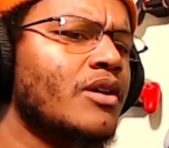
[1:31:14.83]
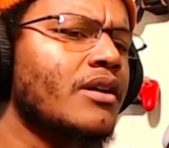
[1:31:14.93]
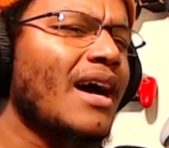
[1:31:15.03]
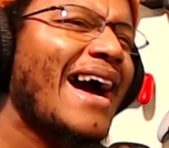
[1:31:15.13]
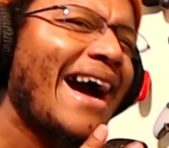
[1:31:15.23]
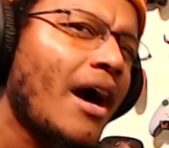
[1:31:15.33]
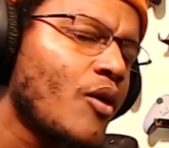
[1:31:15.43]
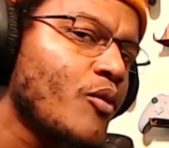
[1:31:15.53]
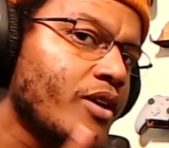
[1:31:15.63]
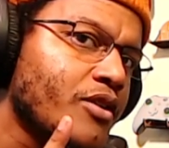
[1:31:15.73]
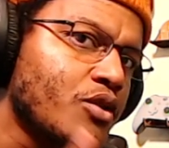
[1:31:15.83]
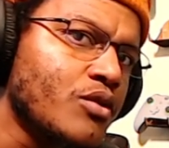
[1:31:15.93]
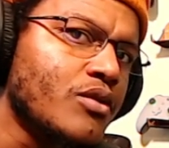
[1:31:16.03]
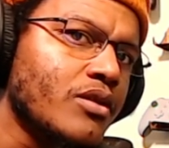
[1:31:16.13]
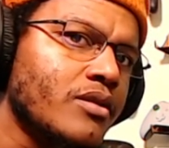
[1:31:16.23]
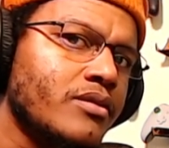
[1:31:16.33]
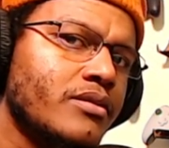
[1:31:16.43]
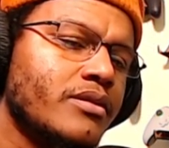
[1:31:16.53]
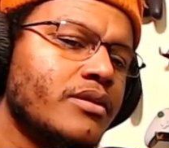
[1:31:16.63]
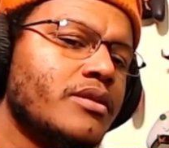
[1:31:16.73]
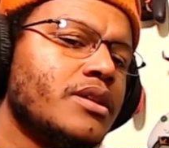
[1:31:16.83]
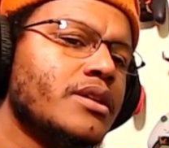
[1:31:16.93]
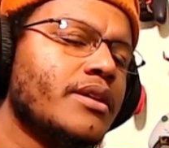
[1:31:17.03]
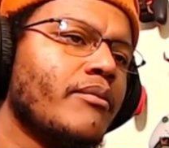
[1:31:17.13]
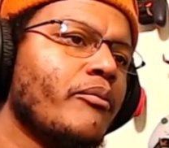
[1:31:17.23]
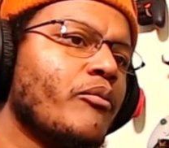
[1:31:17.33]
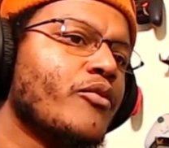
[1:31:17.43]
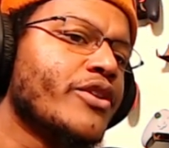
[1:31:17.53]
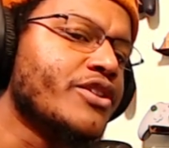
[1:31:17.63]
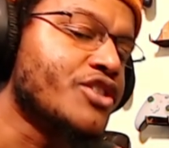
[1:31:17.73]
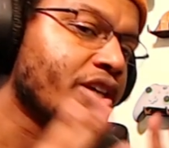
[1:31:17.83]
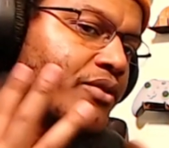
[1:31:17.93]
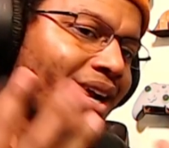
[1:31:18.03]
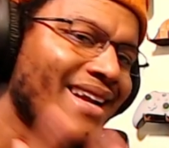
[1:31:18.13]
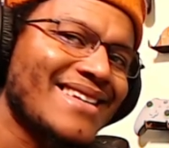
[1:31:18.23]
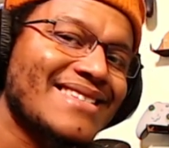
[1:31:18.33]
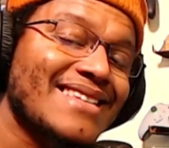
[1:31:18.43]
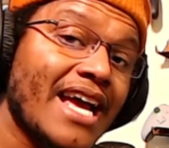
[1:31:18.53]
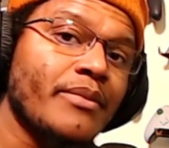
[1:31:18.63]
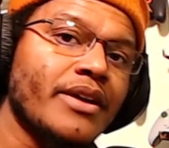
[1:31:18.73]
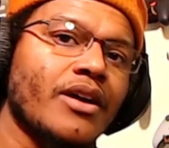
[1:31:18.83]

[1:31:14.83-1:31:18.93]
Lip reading: How would Google generate excitement